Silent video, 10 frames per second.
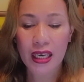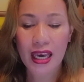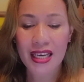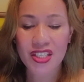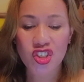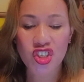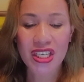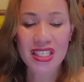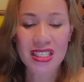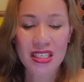He has
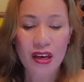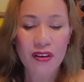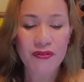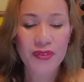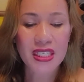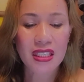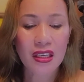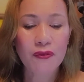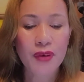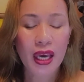just
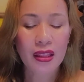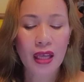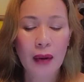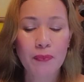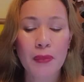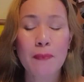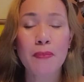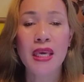visited Vietnam,